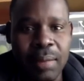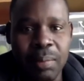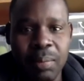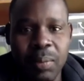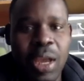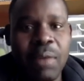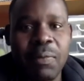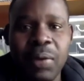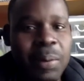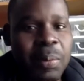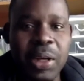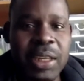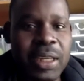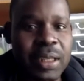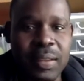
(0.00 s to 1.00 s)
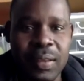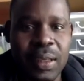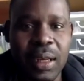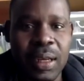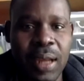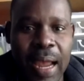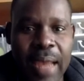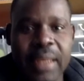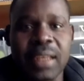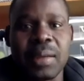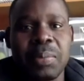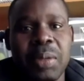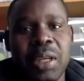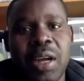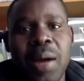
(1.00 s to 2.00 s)
everybody is in
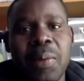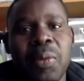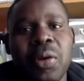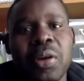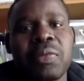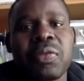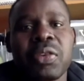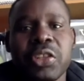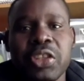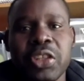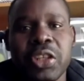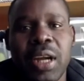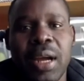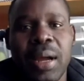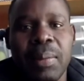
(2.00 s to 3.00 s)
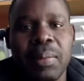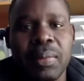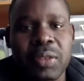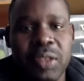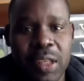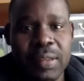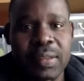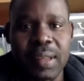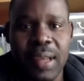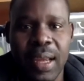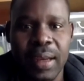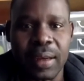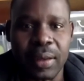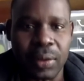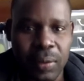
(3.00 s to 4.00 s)
IDP camp or refugee camp since
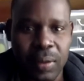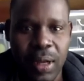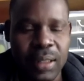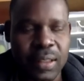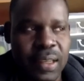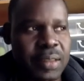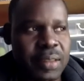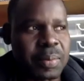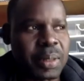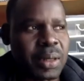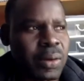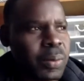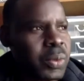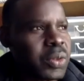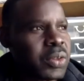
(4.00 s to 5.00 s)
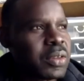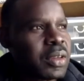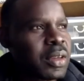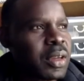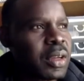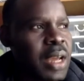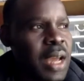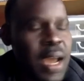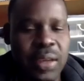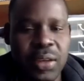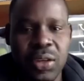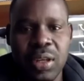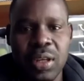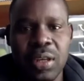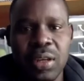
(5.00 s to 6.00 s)
then. You know, it has been almost
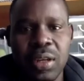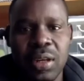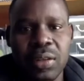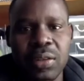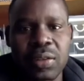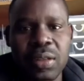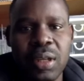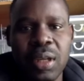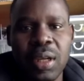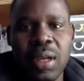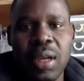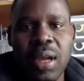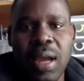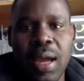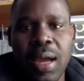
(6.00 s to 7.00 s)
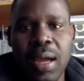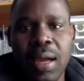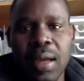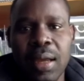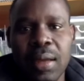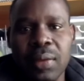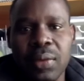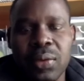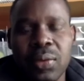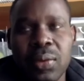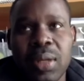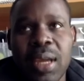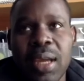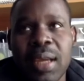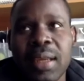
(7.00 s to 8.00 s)
18 years. And
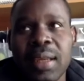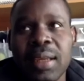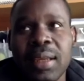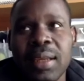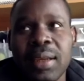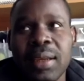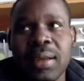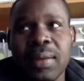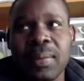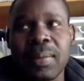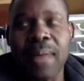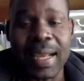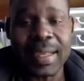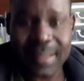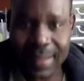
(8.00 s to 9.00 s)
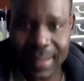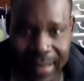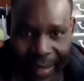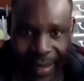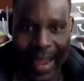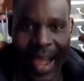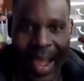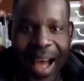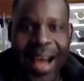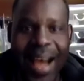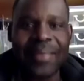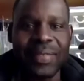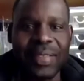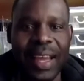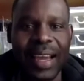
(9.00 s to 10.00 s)
today, I still
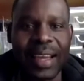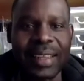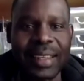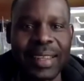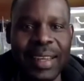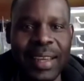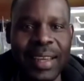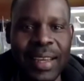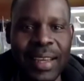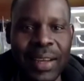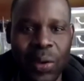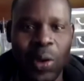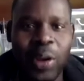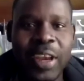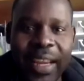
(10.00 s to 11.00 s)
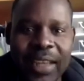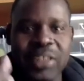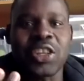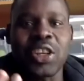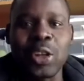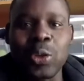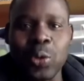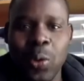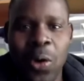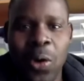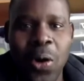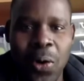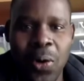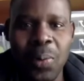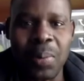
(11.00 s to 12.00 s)
have that connection to
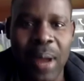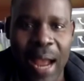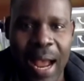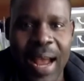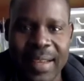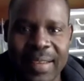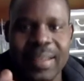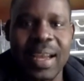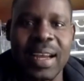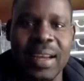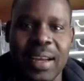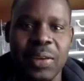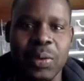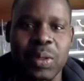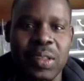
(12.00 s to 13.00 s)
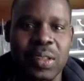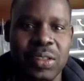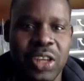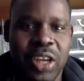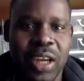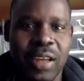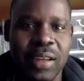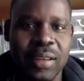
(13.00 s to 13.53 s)
home as I was a child.